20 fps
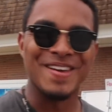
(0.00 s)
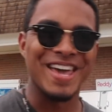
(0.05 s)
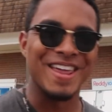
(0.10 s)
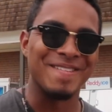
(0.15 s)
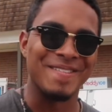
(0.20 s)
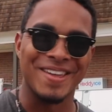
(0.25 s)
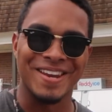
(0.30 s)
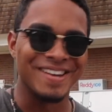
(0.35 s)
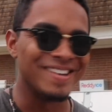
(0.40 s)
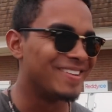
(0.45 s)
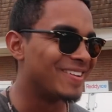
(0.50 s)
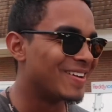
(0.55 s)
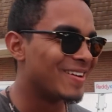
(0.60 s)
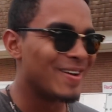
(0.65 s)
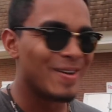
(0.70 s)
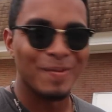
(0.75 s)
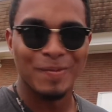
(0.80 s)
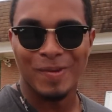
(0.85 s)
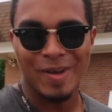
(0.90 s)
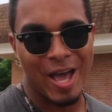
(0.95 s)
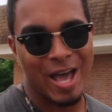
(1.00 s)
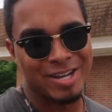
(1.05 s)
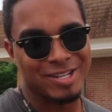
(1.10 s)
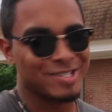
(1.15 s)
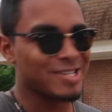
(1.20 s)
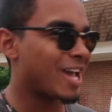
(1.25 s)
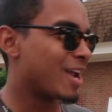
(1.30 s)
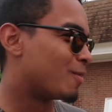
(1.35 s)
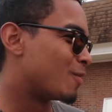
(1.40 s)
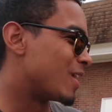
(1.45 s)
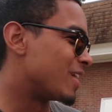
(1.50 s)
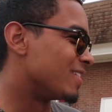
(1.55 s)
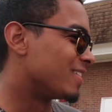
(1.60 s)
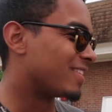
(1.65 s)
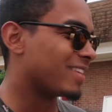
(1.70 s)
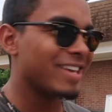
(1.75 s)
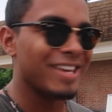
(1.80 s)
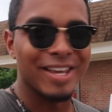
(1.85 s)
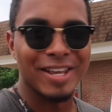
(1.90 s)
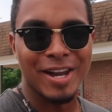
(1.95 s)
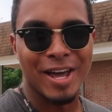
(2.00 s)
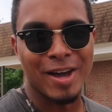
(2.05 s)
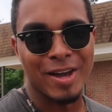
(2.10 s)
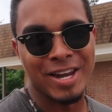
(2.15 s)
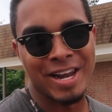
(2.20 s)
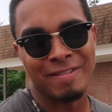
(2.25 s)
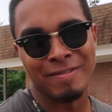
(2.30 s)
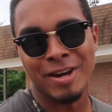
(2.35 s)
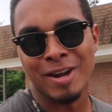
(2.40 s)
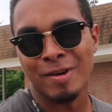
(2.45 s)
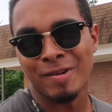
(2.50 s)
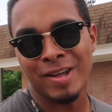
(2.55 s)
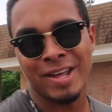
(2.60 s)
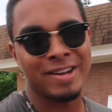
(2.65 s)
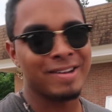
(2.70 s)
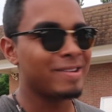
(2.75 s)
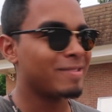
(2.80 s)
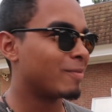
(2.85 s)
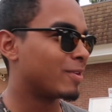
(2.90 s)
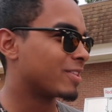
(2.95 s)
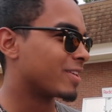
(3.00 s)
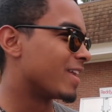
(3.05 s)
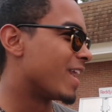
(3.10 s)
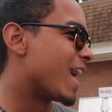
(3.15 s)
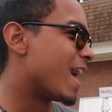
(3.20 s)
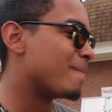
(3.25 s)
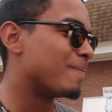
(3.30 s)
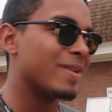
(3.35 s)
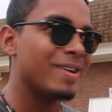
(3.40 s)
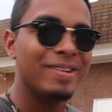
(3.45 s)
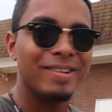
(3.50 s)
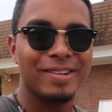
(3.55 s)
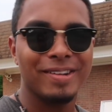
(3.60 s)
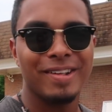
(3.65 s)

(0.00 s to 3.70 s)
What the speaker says: man, I mean, I just gotta wait and see, you know, you never know what's gonna happen.